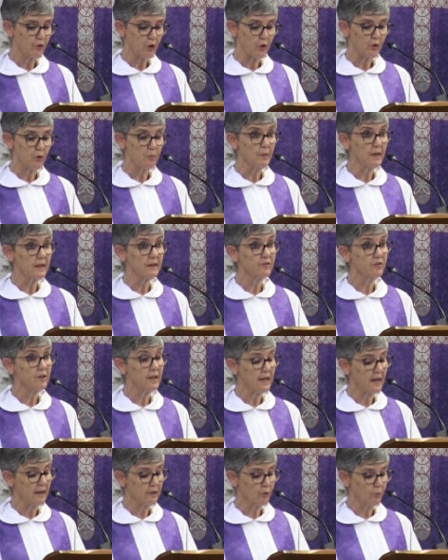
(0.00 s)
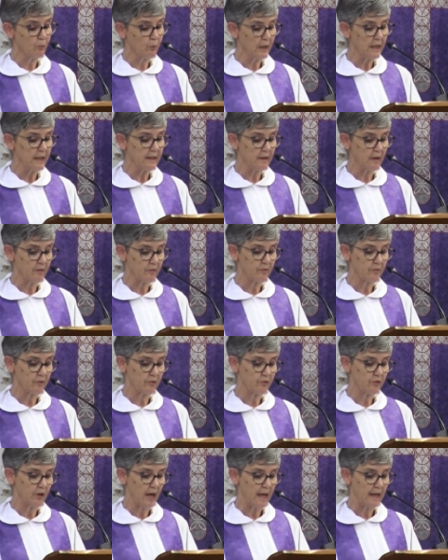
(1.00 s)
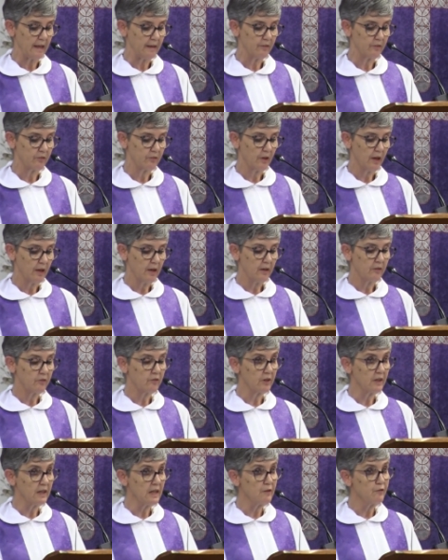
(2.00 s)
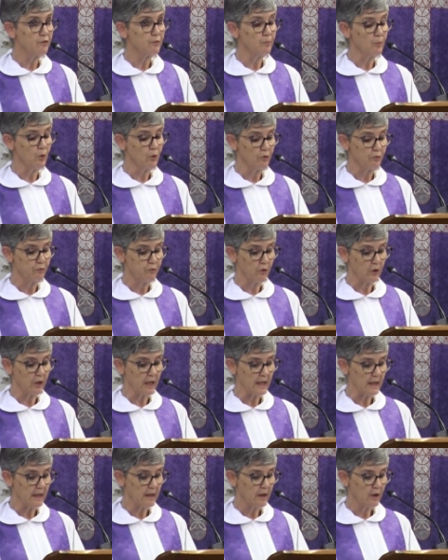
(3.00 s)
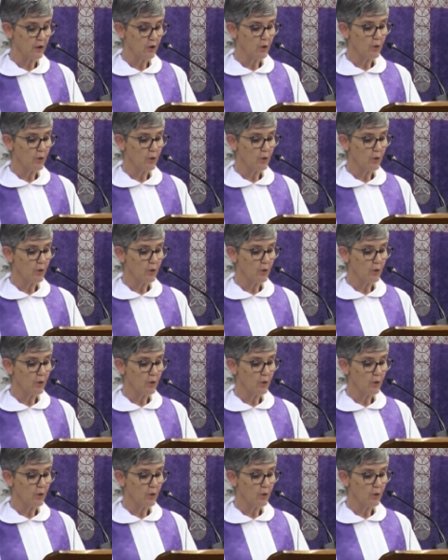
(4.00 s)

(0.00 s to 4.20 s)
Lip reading: for humility and a willingness to change, to live more fully,